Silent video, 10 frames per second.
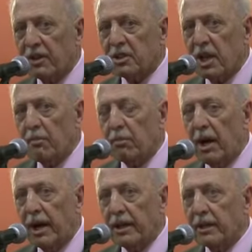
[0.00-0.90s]
this
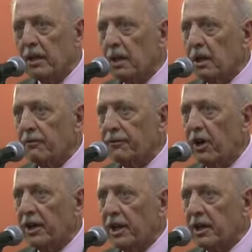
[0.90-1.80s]
campaign. And
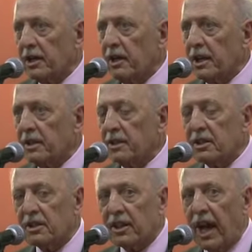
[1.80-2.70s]
finally, I'd like
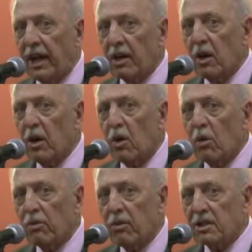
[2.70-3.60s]
to thank
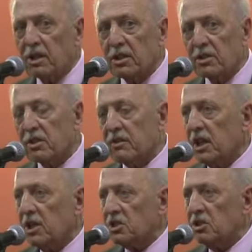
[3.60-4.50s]
all the residents of the
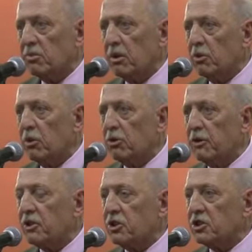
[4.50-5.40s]
East Tilbury ward
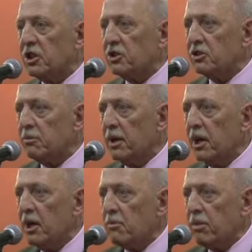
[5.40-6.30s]
who've continued to
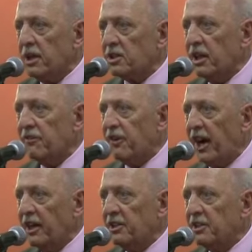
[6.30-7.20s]
place their
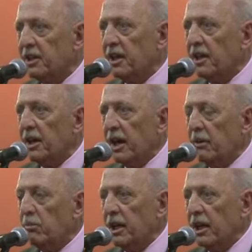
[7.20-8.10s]
faith
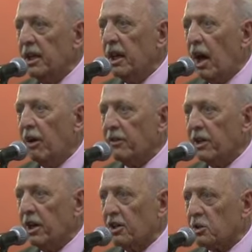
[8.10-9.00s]
in me over
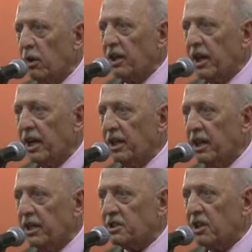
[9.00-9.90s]
the last 28
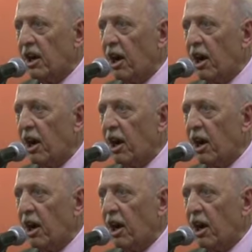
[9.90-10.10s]
years, and I